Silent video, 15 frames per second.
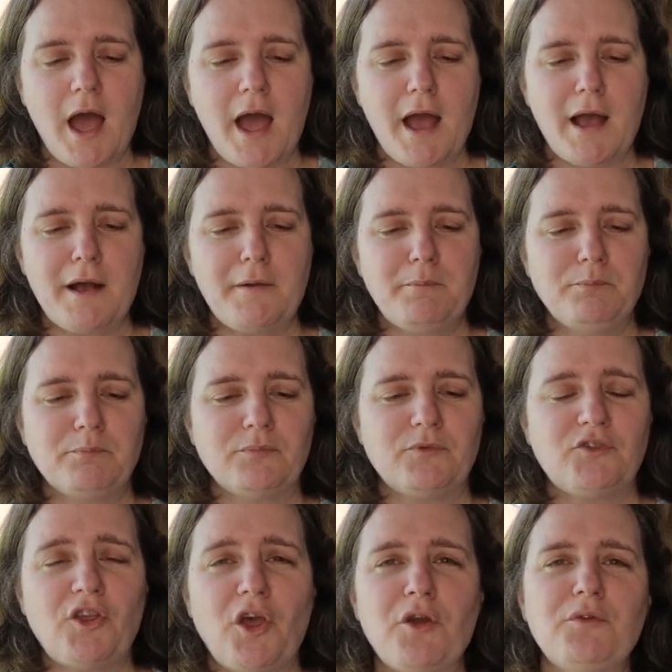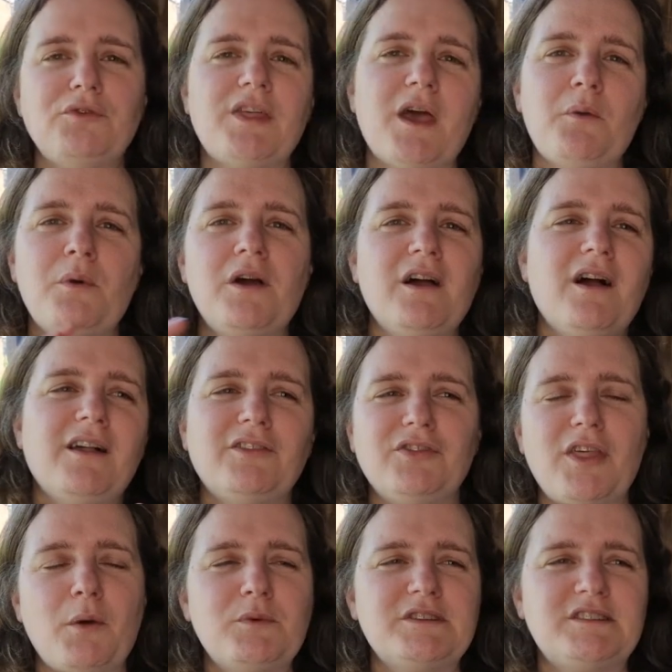Um, so there were
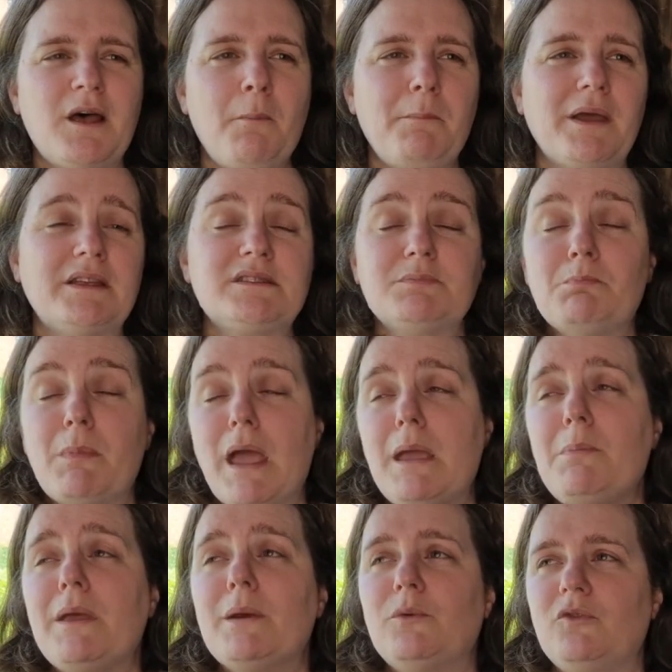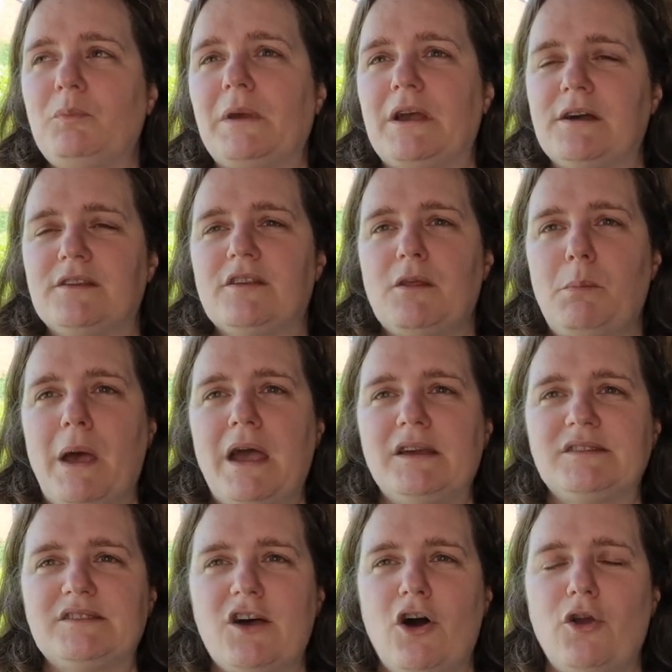there were some bits. Maybe it was because of the
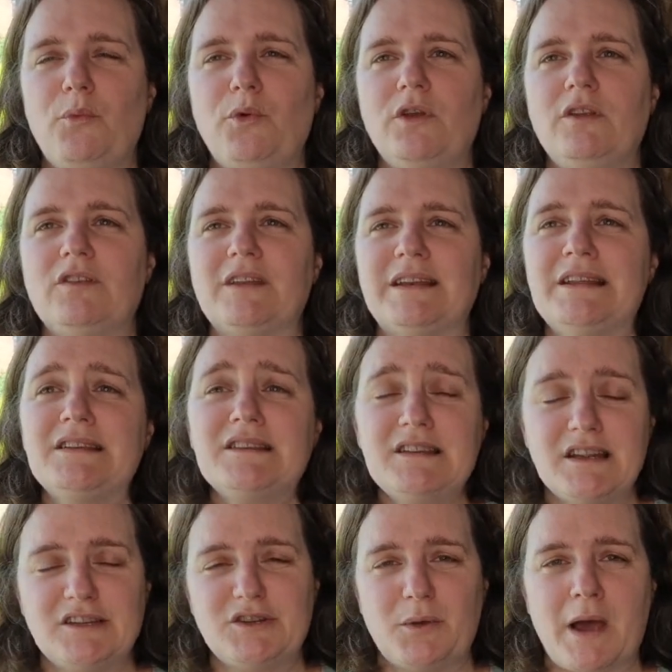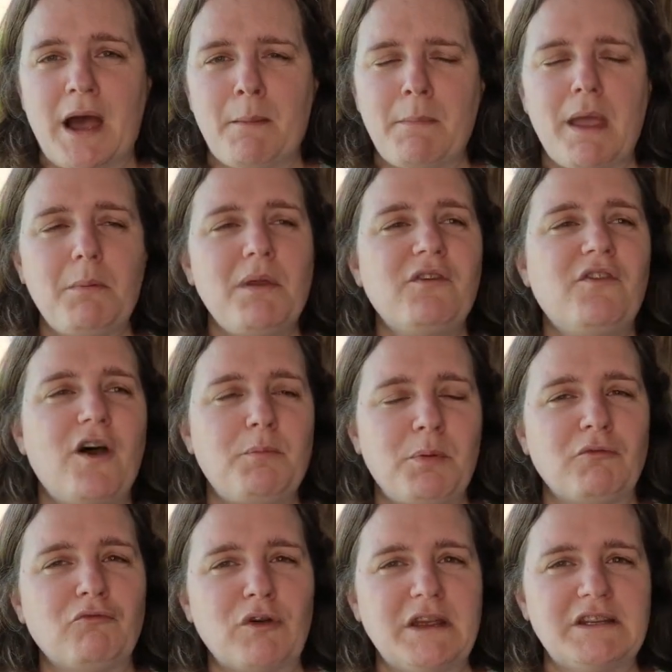pace that I was listening to it at. Maybe if I'd
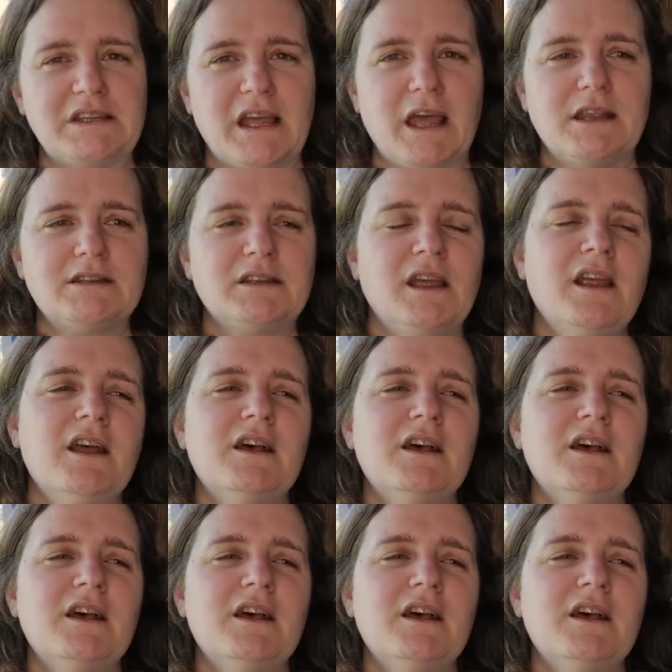been reading it